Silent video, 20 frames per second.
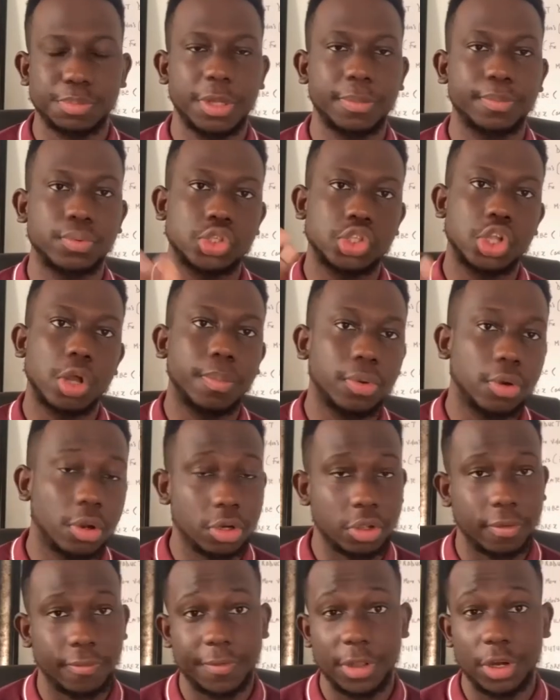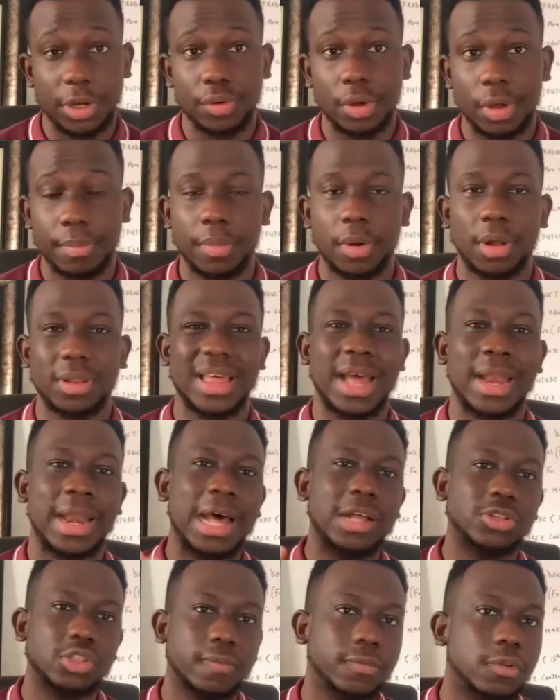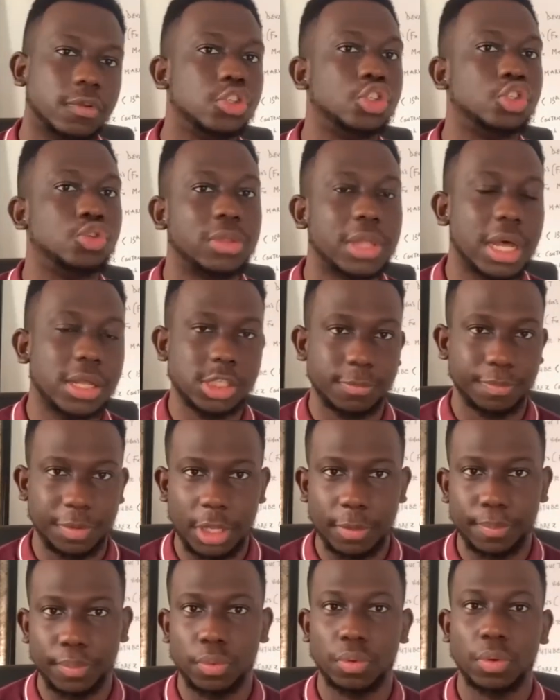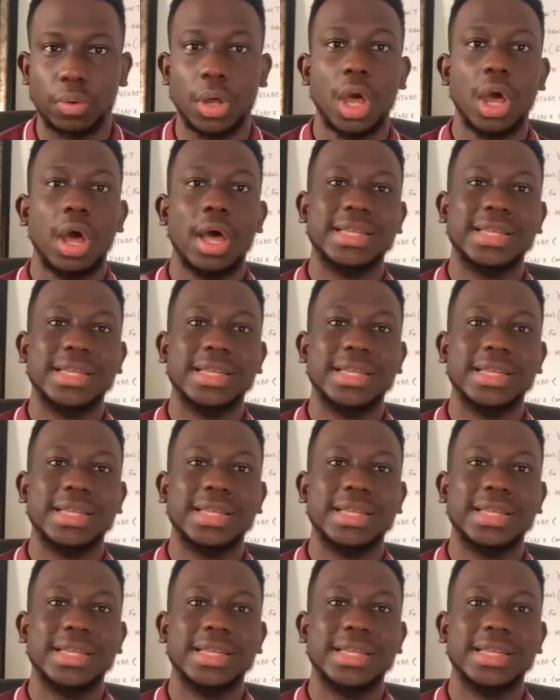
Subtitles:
people stumble on your video a month, and out of those 2,000 people,